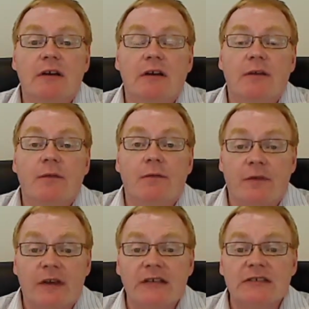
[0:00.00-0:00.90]
The
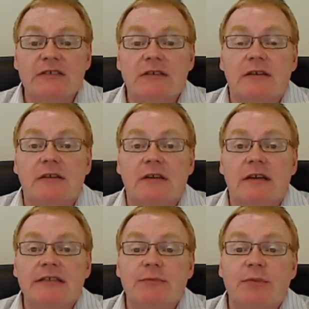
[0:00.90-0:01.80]
VIX, the
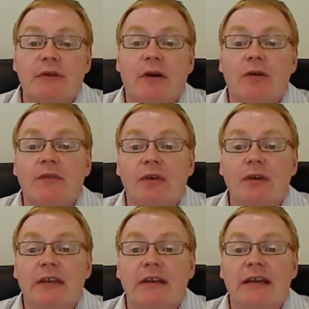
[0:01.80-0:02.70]
S&P
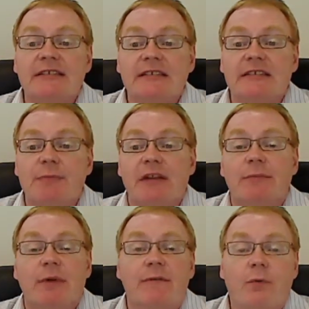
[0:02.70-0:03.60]
Volatility Index, has spiked
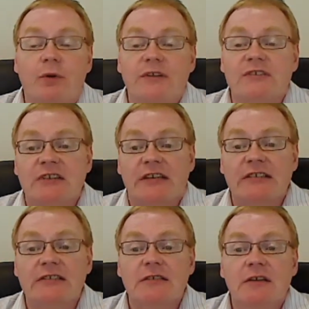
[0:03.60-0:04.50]
above
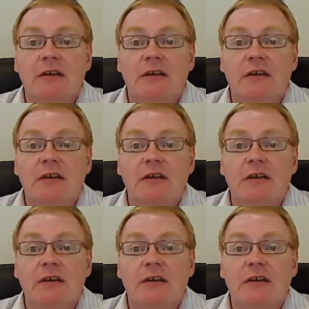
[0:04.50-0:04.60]
46,